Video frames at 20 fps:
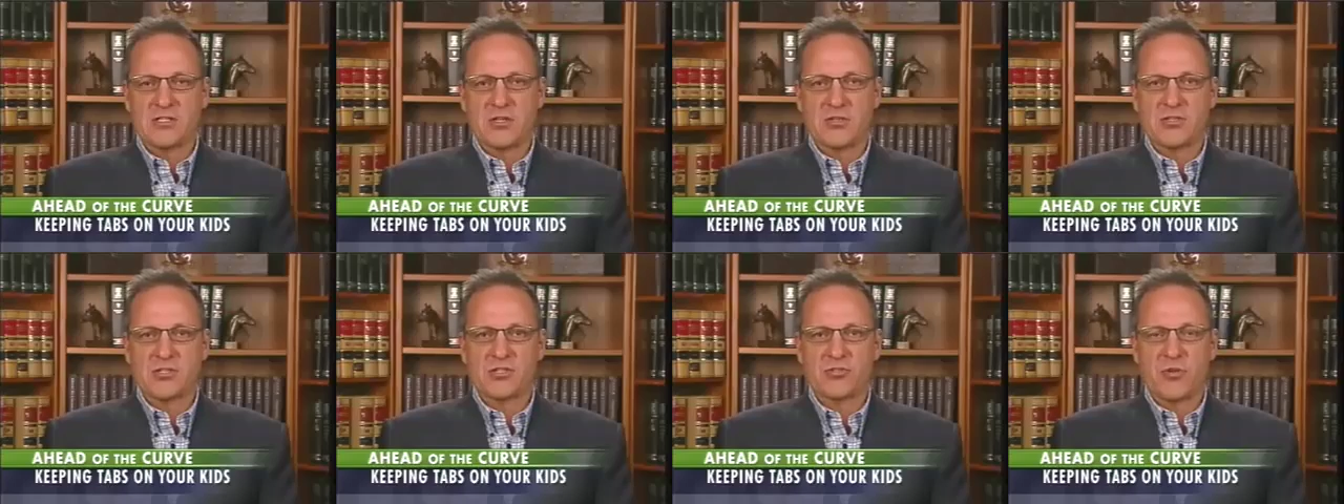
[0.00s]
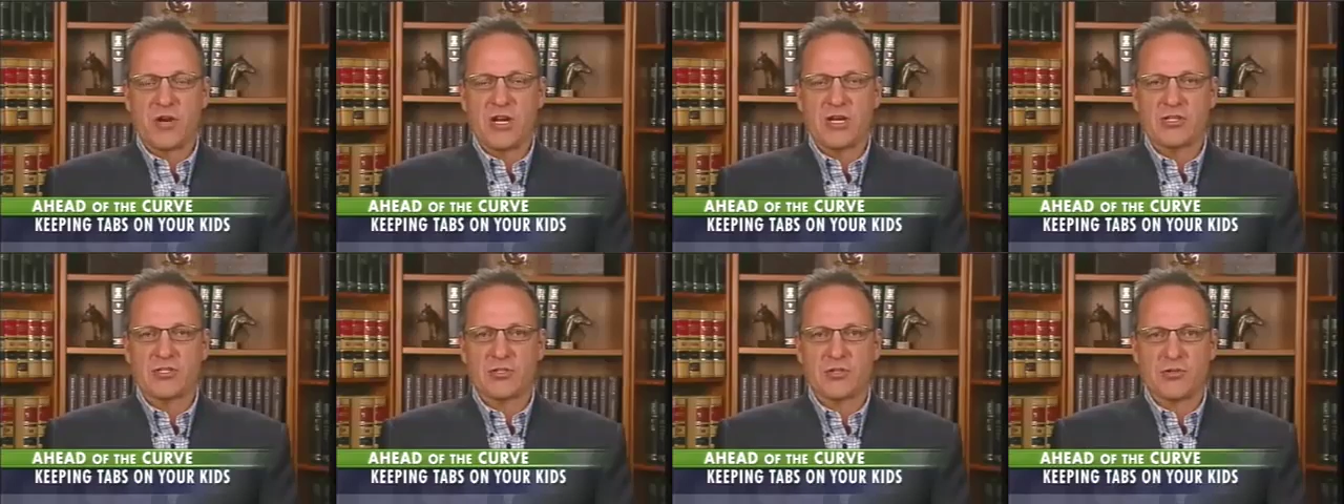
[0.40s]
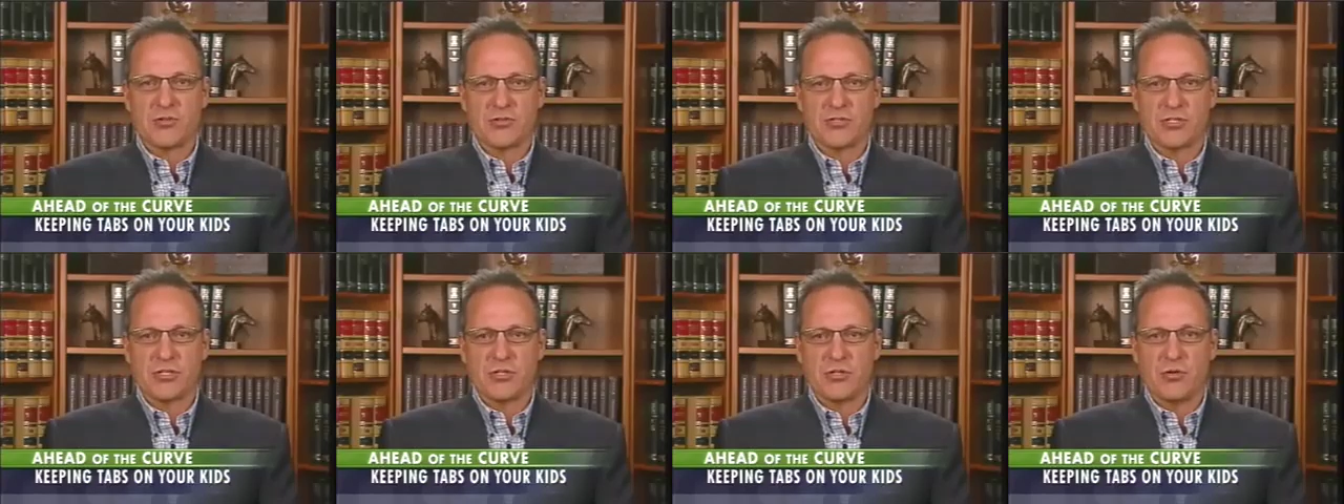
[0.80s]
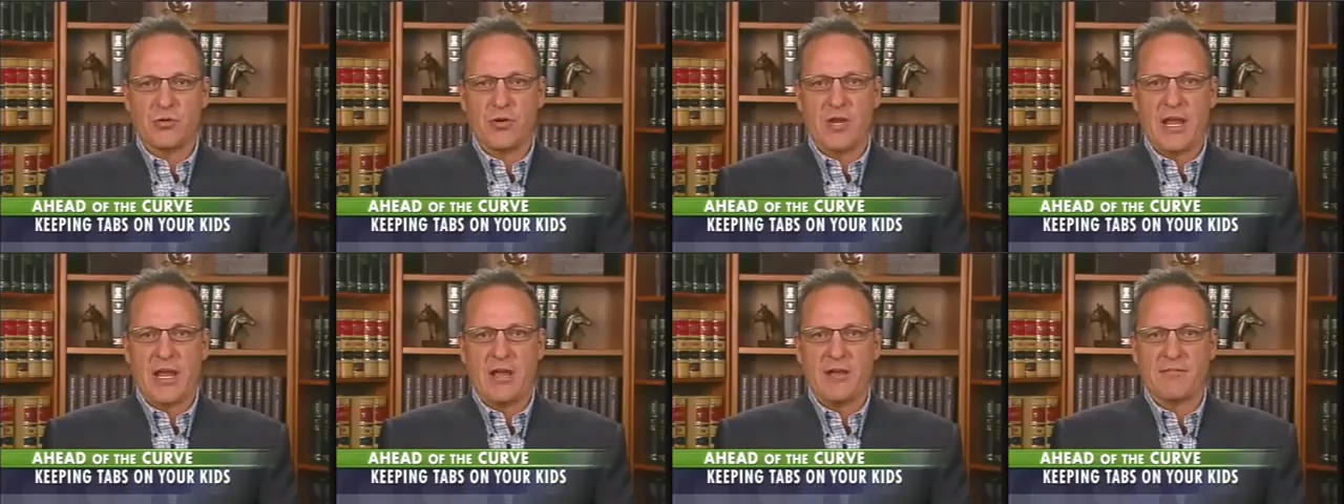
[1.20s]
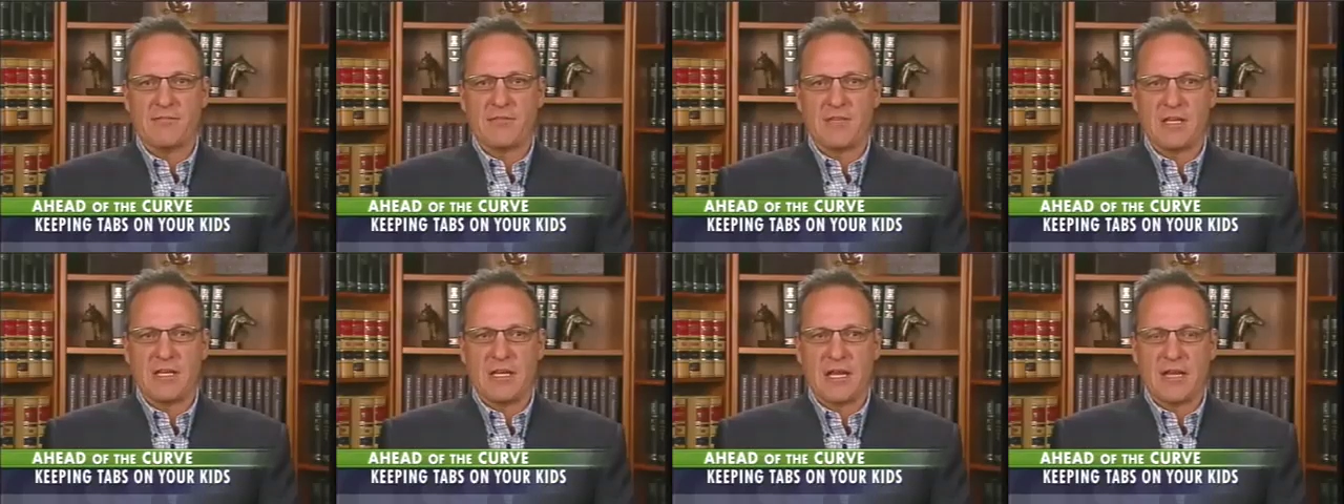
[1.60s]
so strangers who
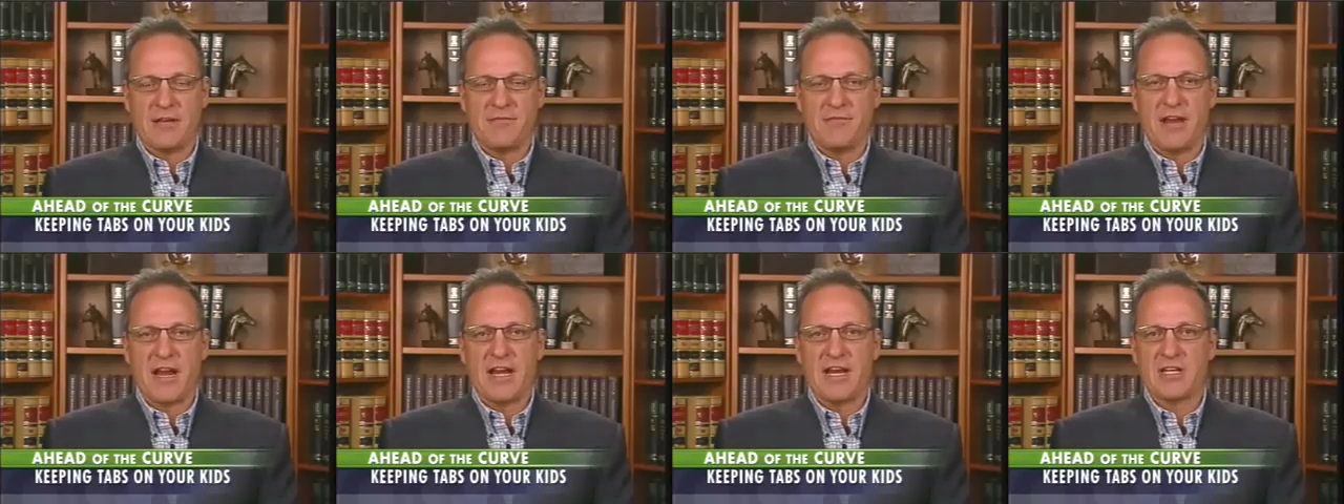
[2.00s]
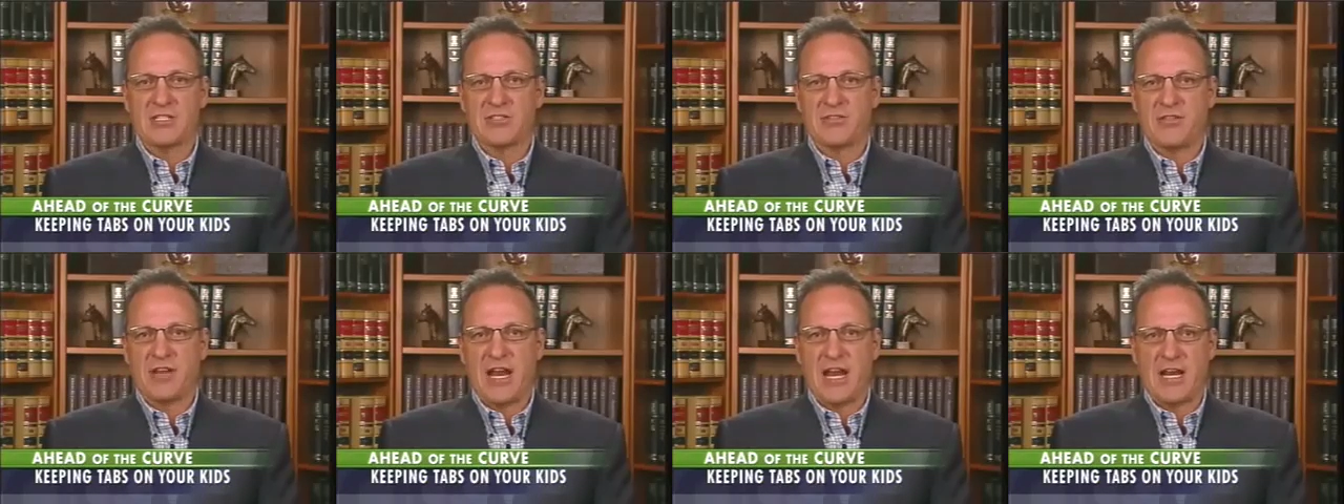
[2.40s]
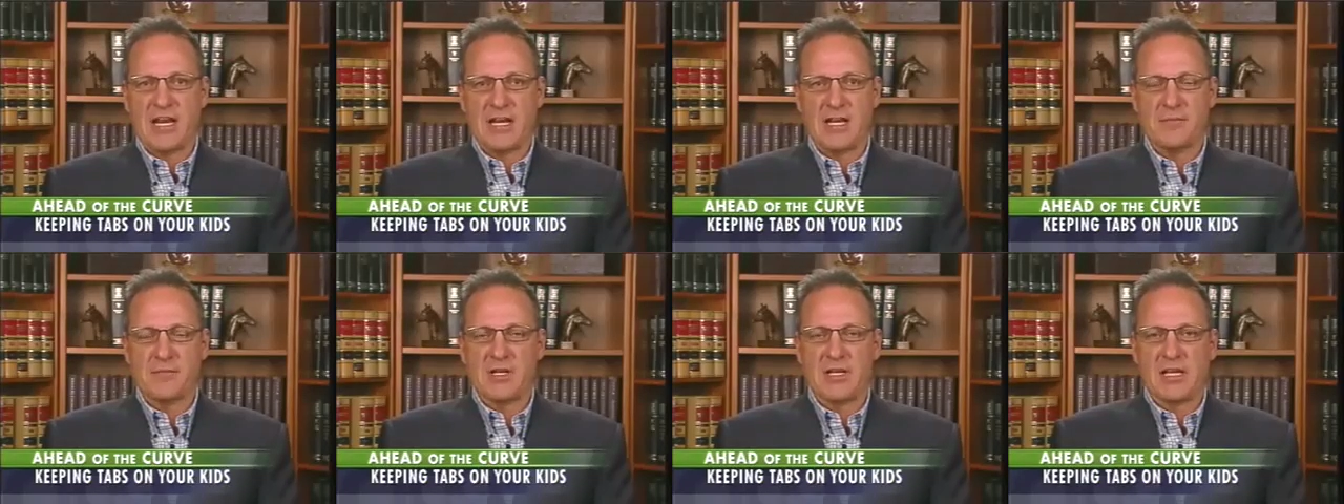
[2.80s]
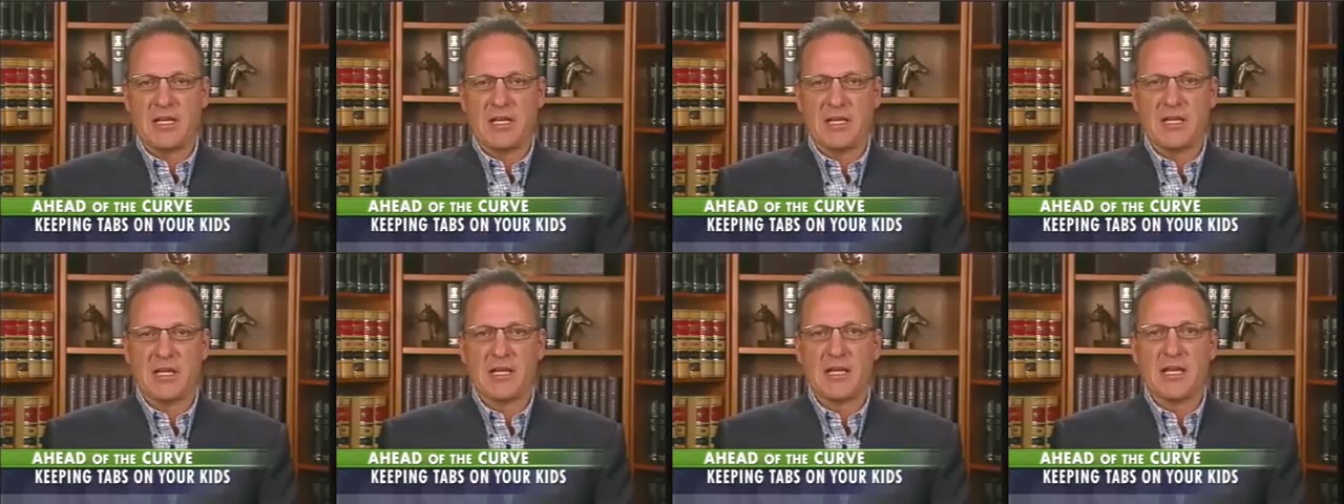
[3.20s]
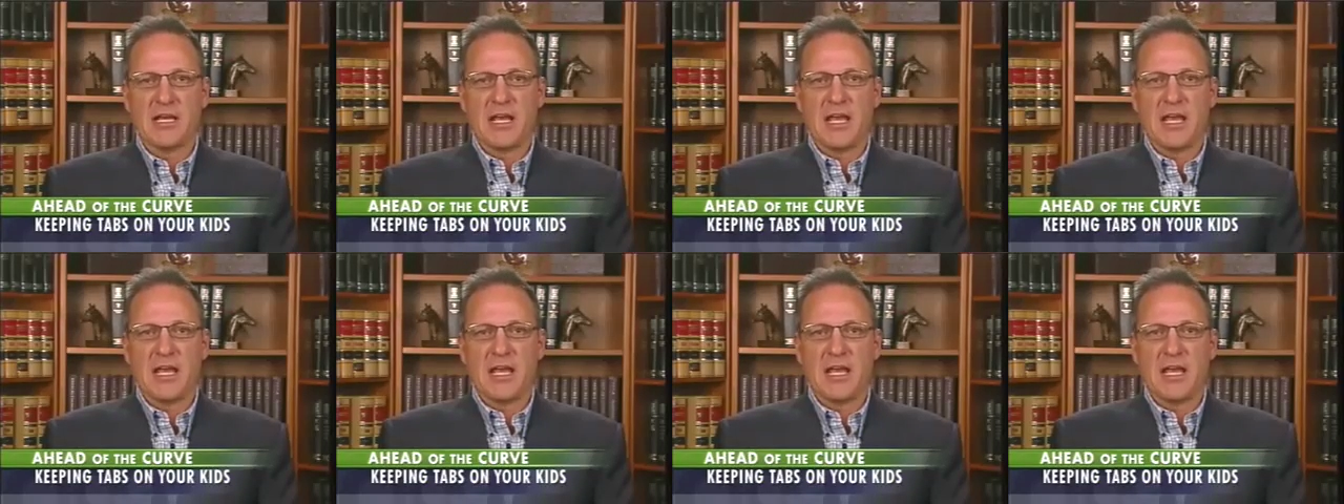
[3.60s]
have the advantage of anonymity